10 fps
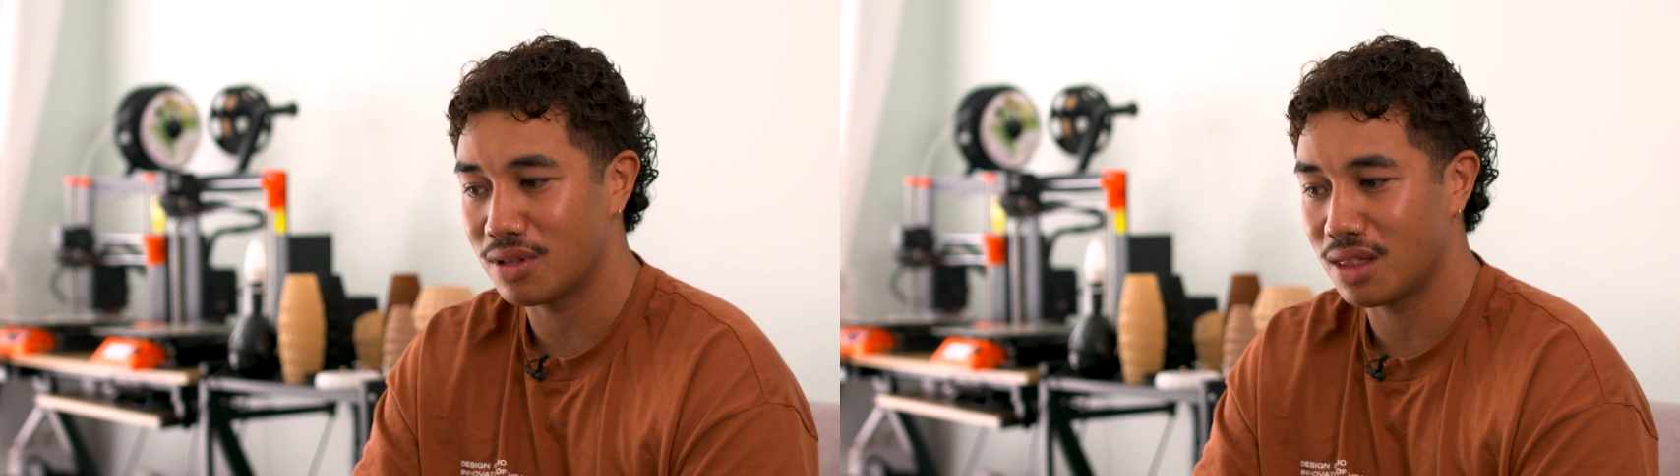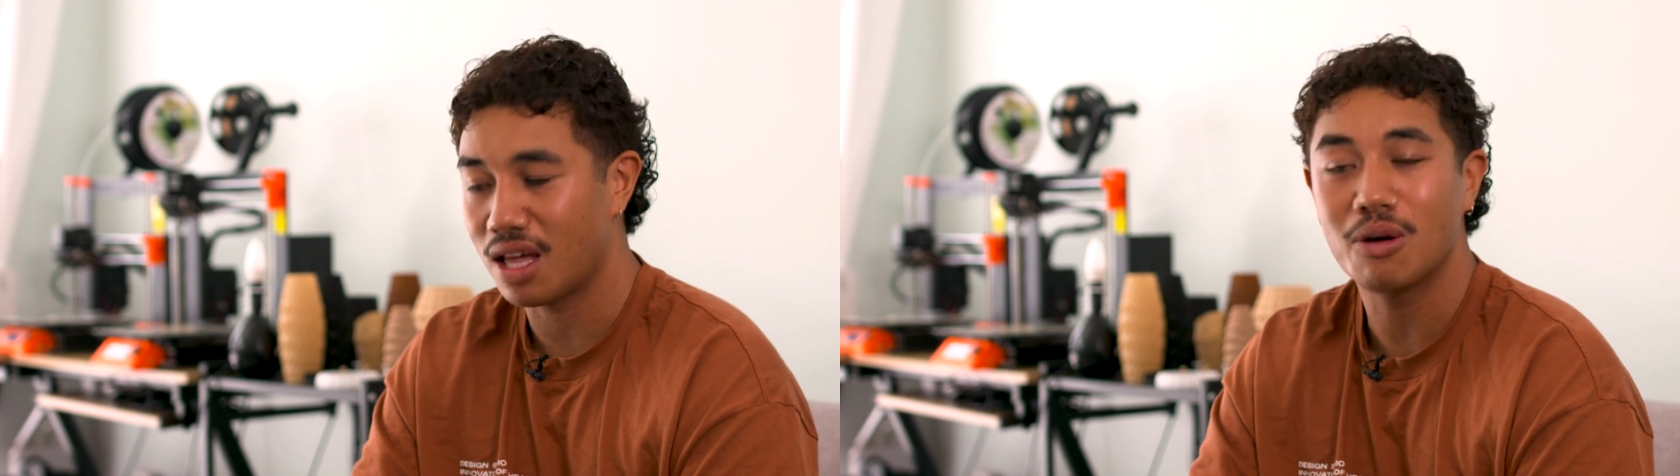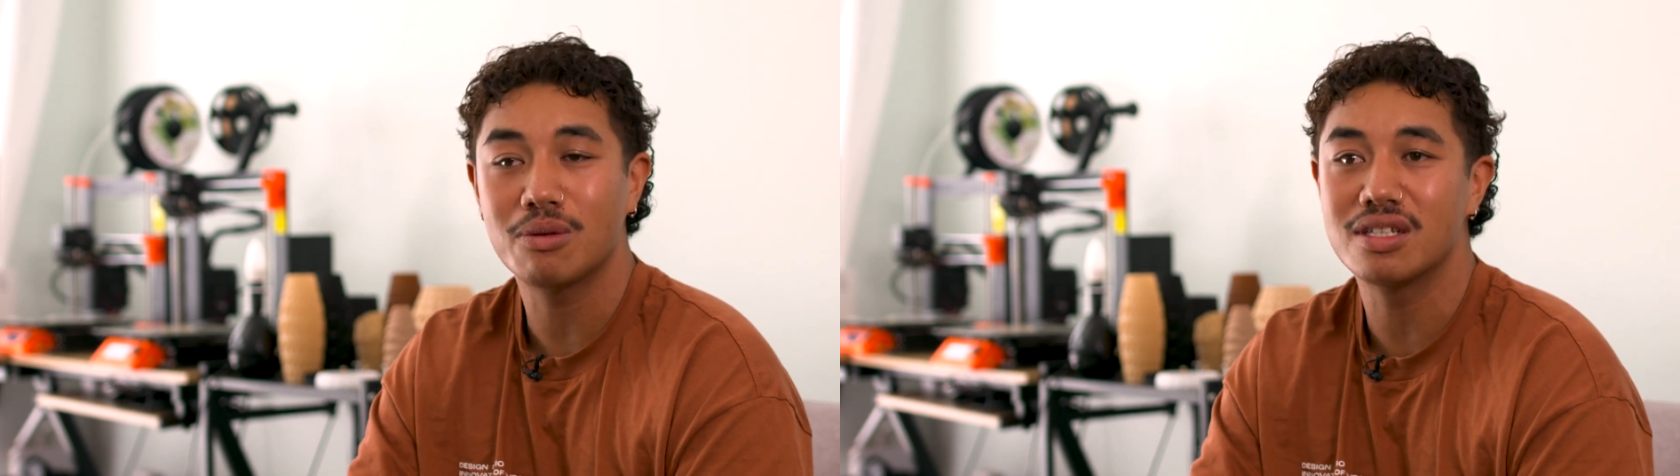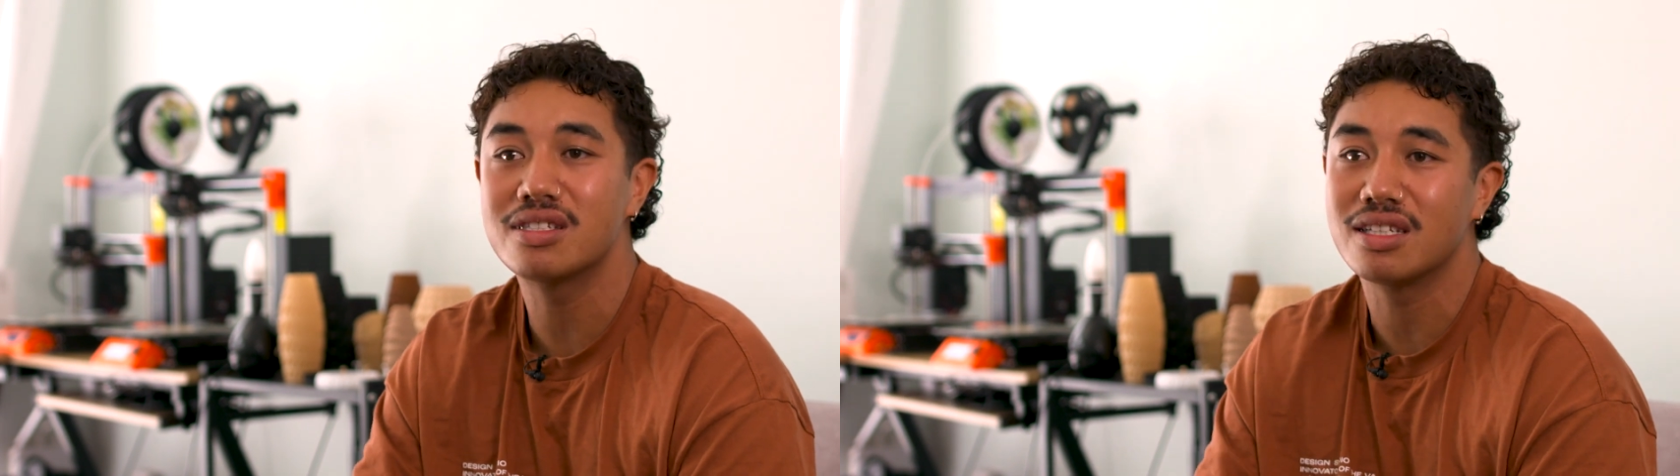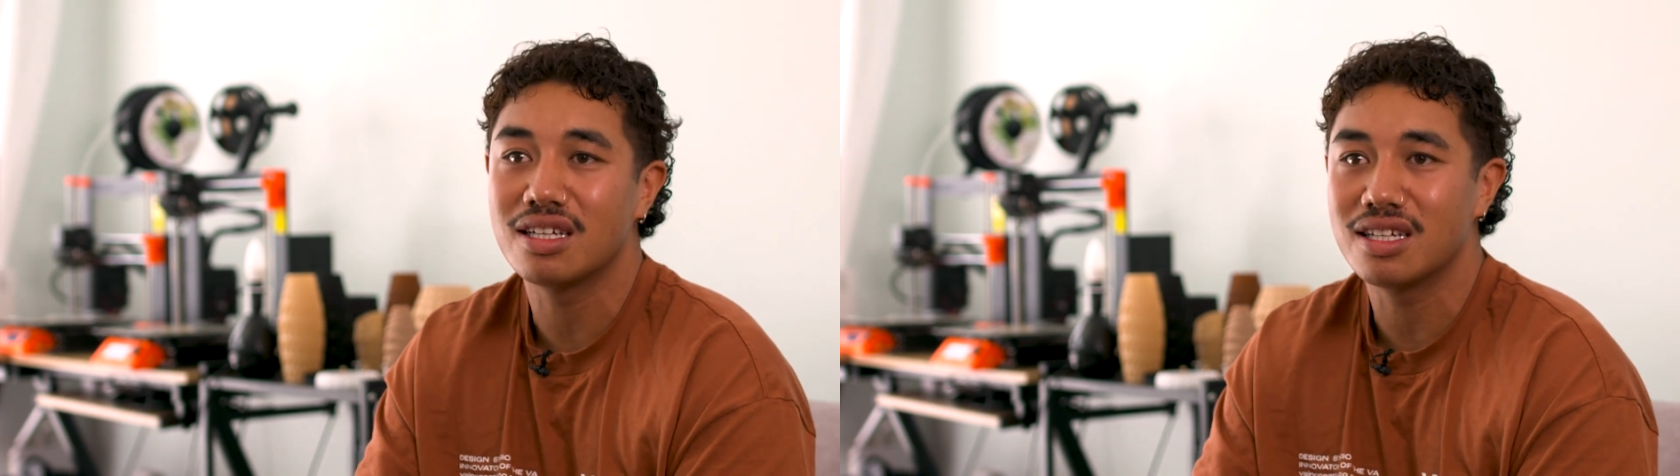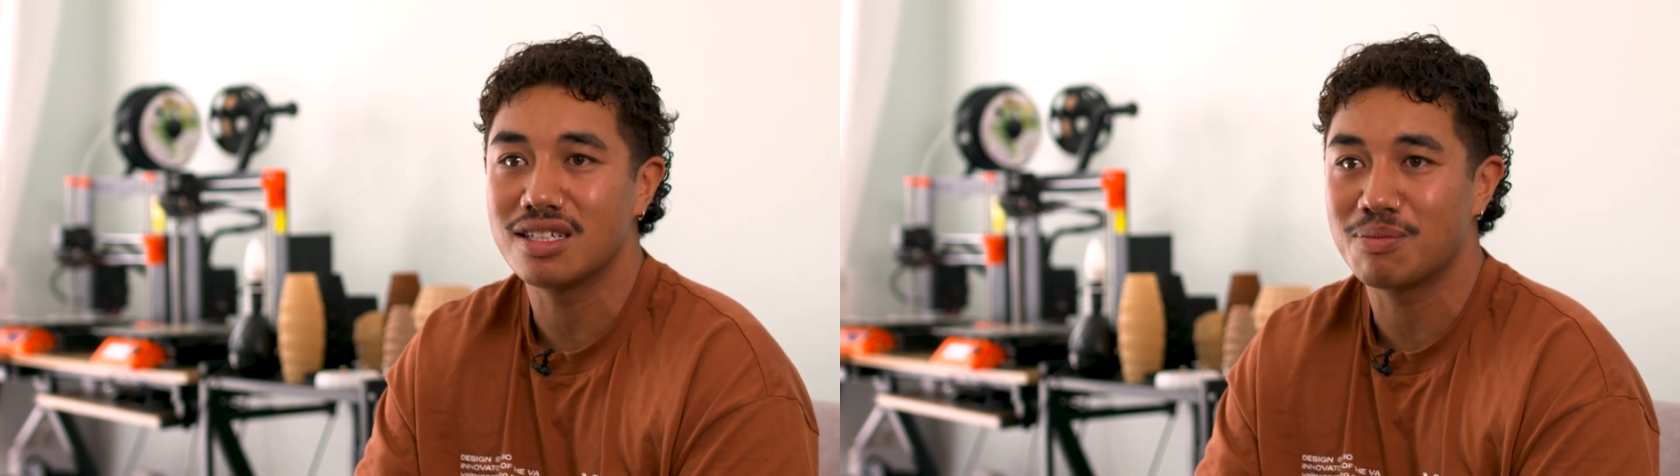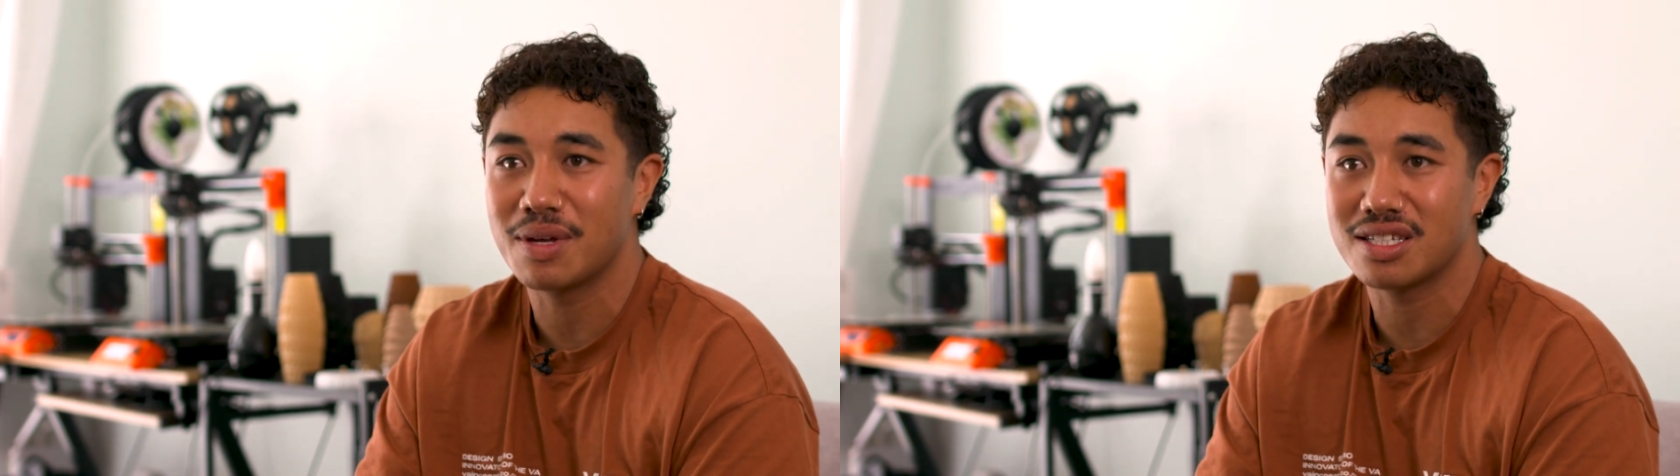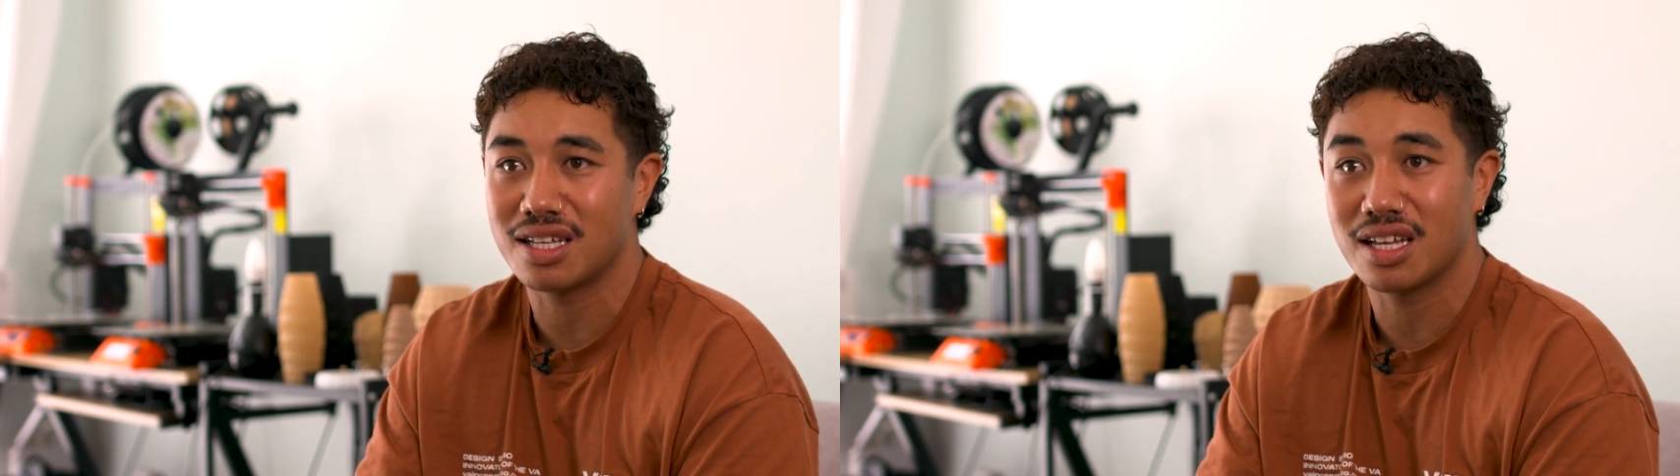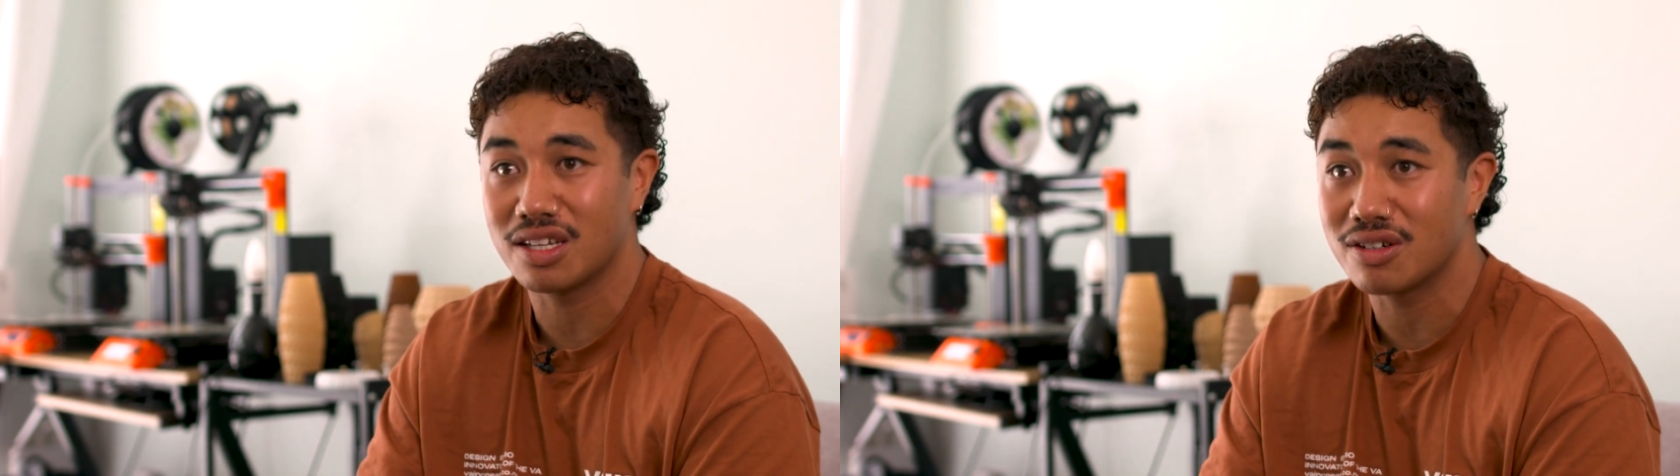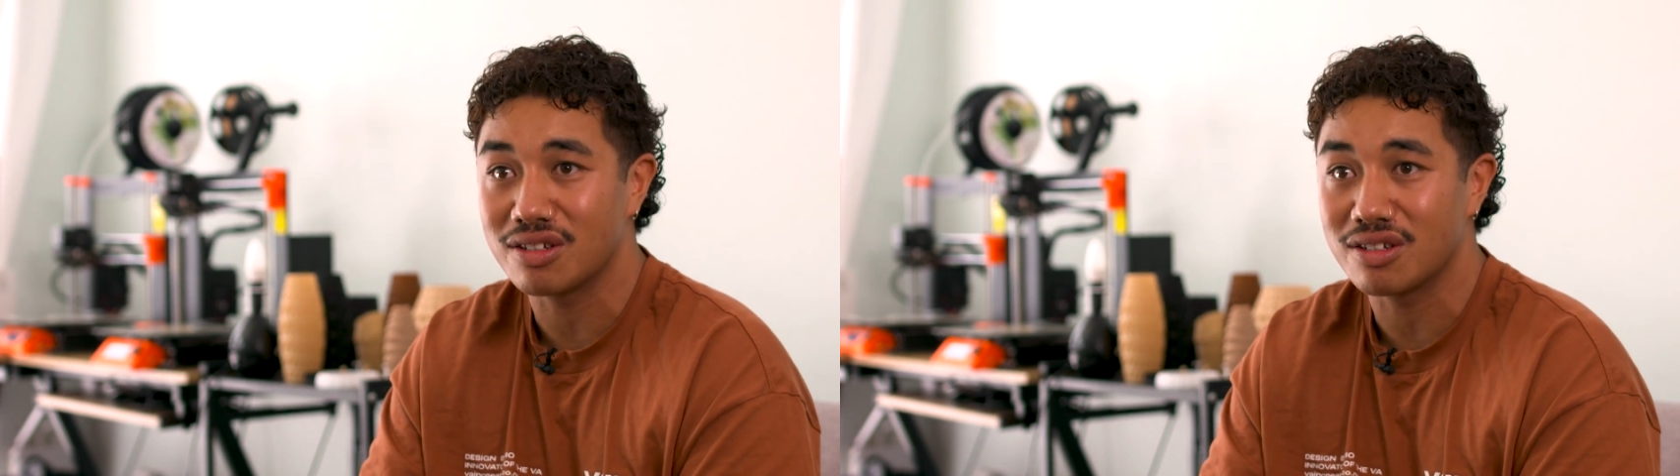the whole internet is basically a good